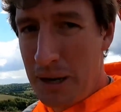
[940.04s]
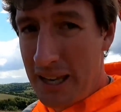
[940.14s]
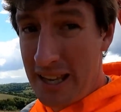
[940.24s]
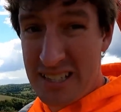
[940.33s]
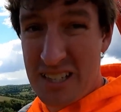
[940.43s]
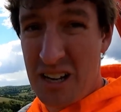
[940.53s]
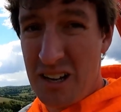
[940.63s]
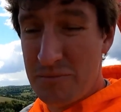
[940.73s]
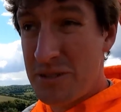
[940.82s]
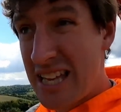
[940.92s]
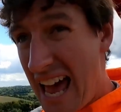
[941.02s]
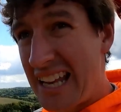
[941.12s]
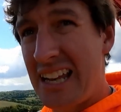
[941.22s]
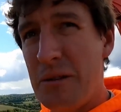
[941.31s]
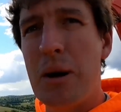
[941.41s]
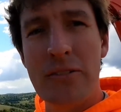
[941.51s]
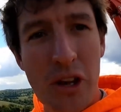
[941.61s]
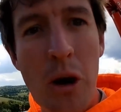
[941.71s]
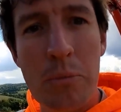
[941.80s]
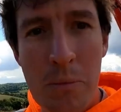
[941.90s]
buckets are sadly one
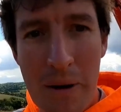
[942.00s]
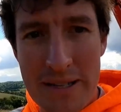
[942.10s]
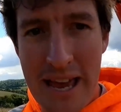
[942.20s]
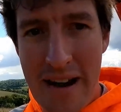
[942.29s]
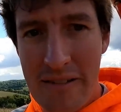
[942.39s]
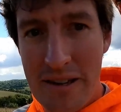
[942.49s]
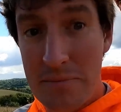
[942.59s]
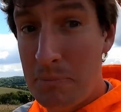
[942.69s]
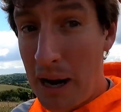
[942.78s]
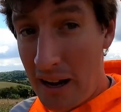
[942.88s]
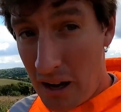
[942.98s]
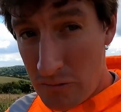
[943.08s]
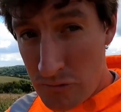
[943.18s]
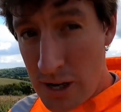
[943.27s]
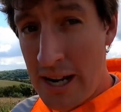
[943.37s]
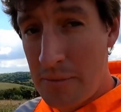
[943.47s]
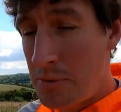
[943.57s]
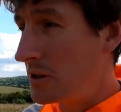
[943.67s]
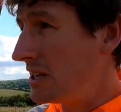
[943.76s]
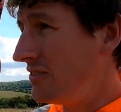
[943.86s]
of the compromise areas, but I really
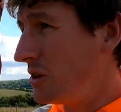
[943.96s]
would,